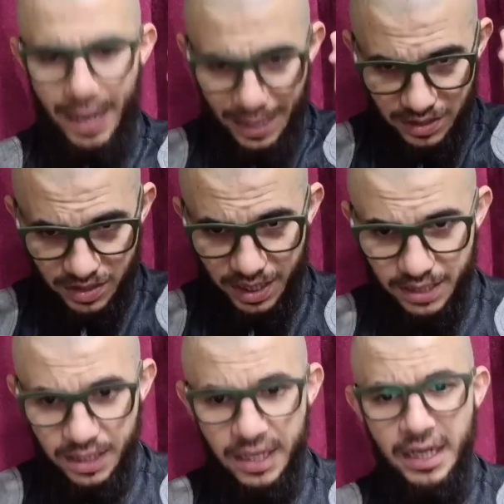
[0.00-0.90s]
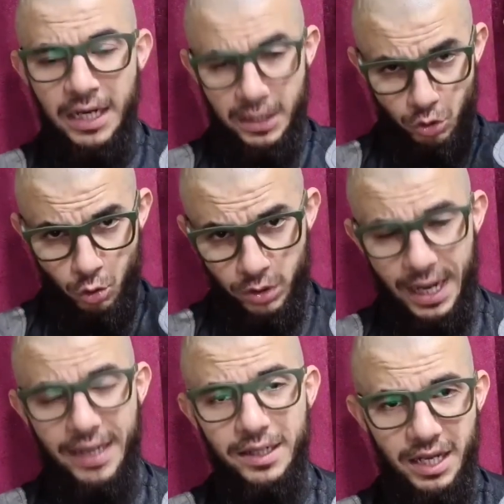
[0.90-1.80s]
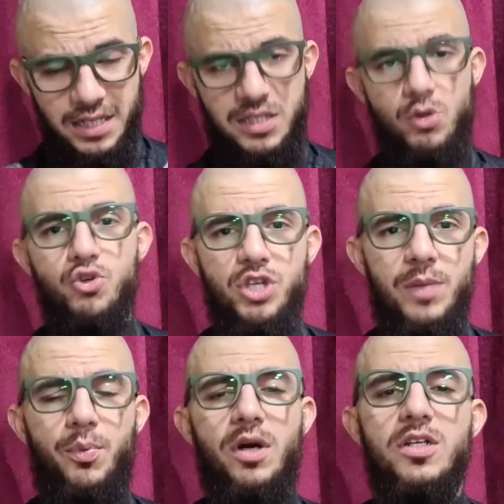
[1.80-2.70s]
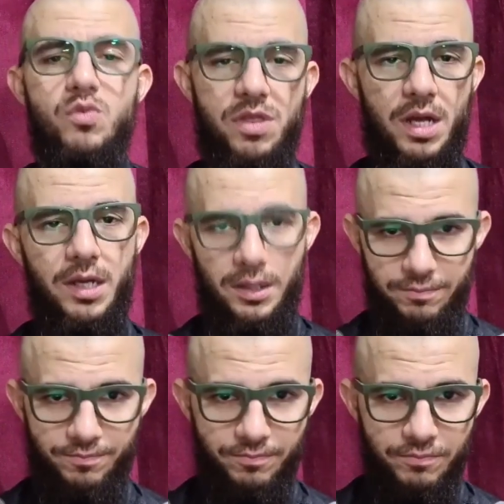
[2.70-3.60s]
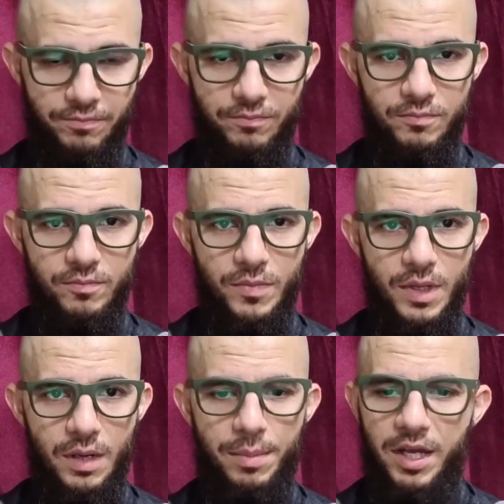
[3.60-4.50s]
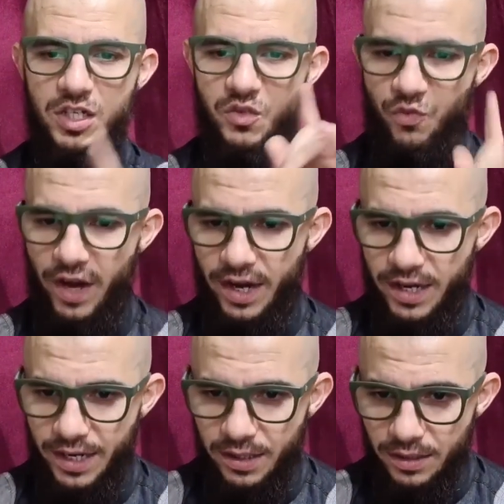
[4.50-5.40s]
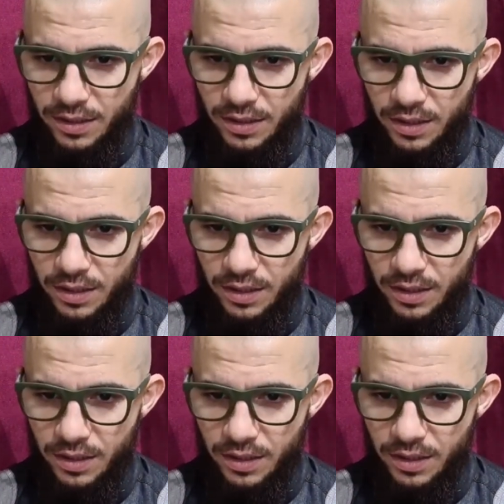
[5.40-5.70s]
My son, do not associate partners with Allah, because verily